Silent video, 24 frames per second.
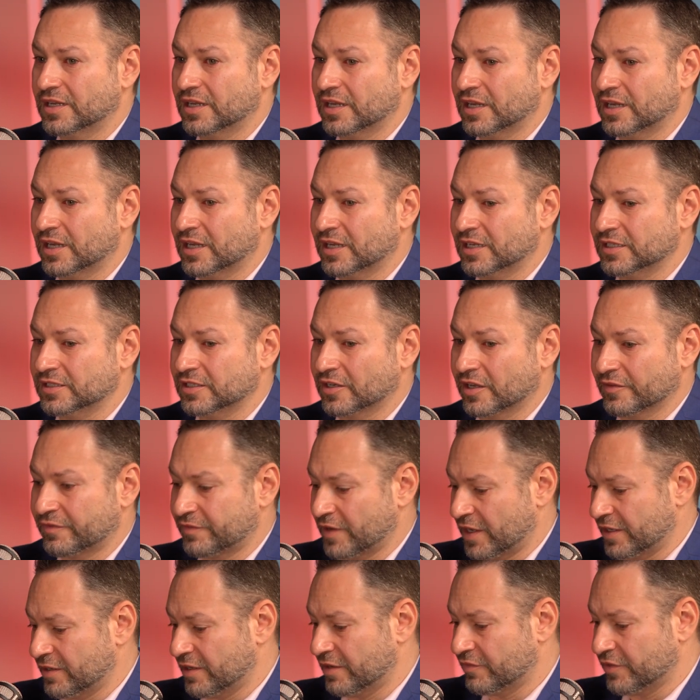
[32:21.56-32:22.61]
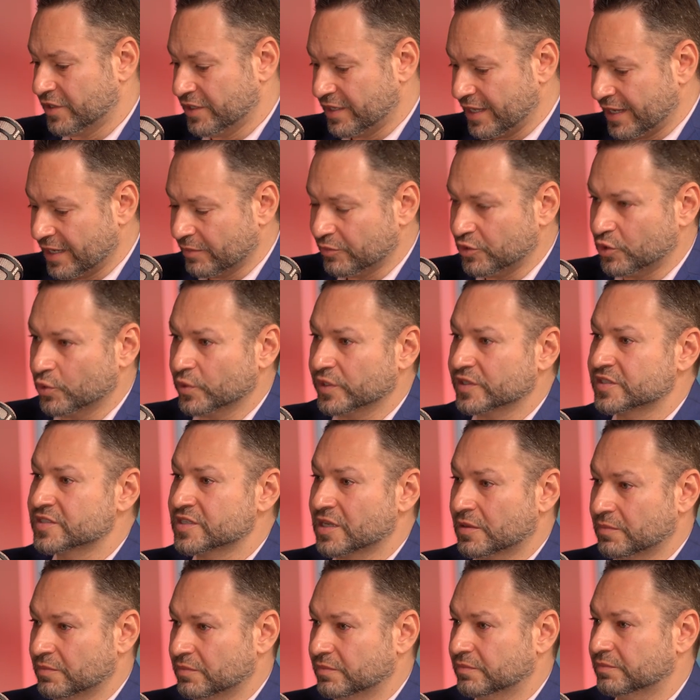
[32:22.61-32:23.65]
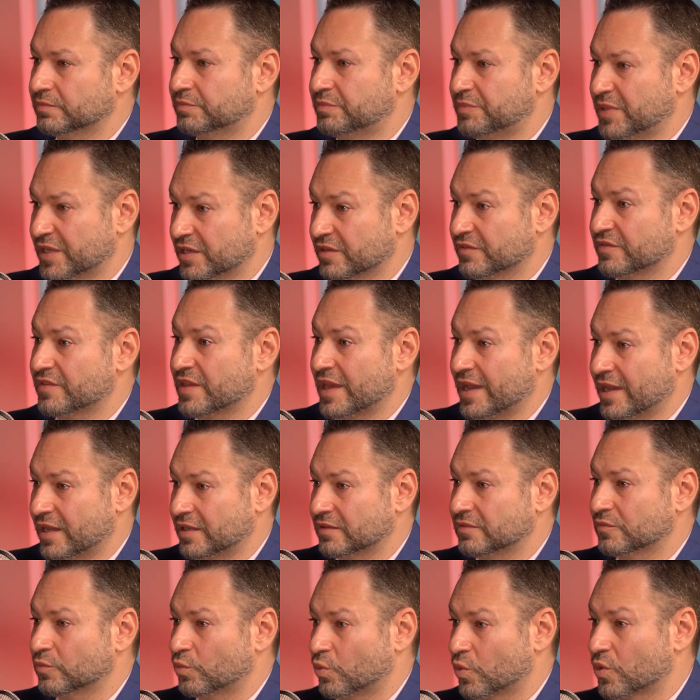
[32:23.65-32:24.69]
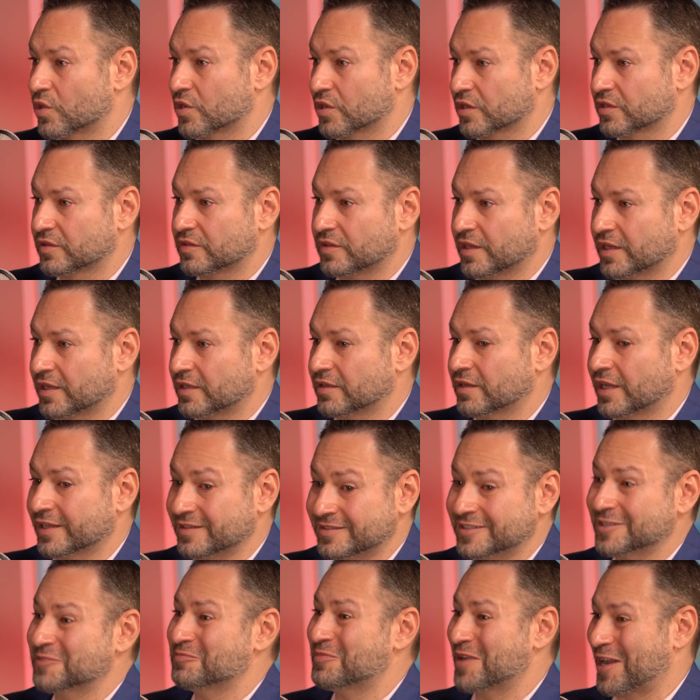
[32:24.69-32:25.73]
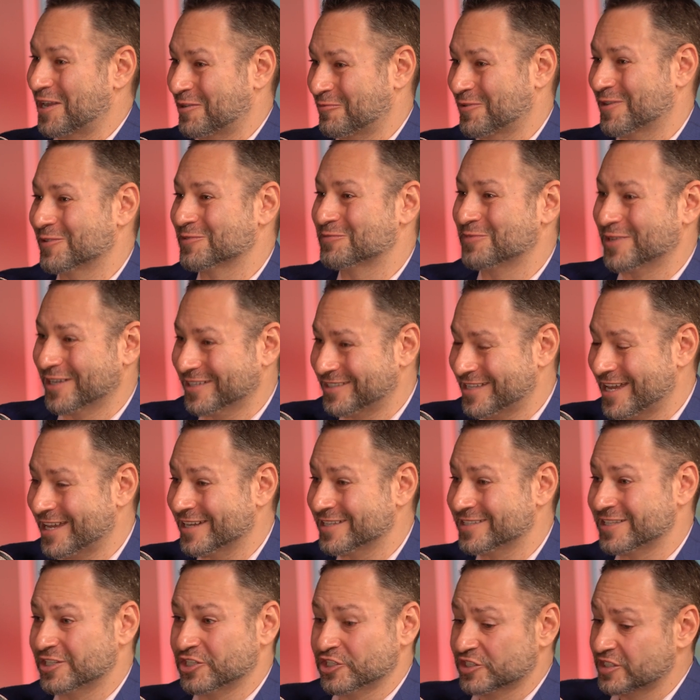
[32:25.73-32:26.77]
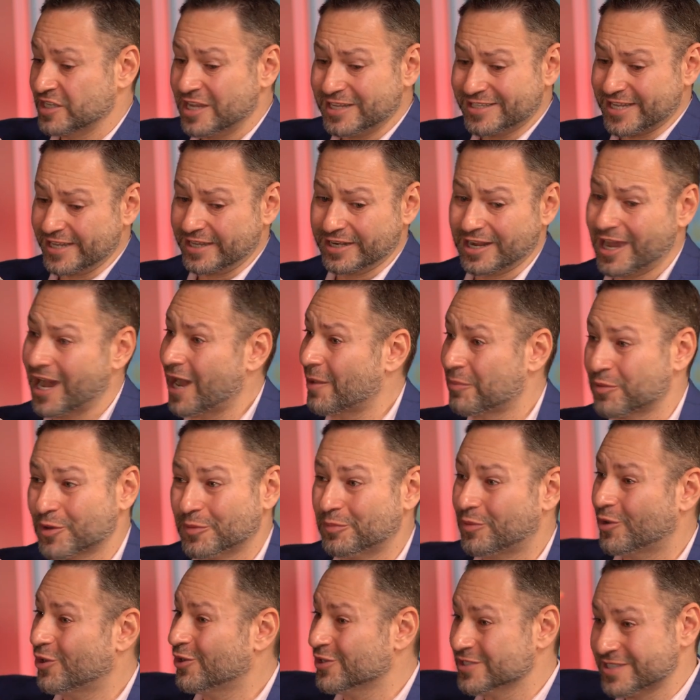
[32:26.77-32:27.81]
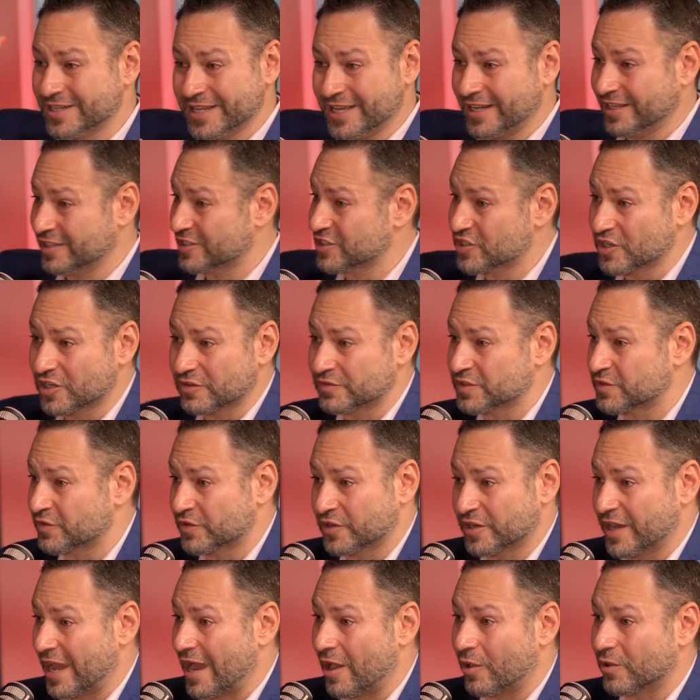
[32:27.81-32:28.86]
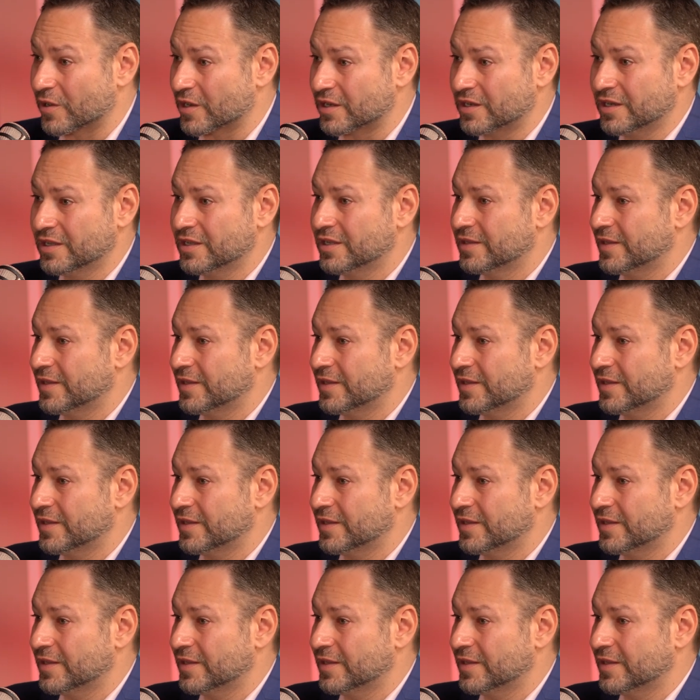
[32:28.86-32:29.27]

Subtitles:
I find every day I'm doing some bit of that work that I did back when I was playing tennis, and just taking a hopper of balls and hitting serves for an hour.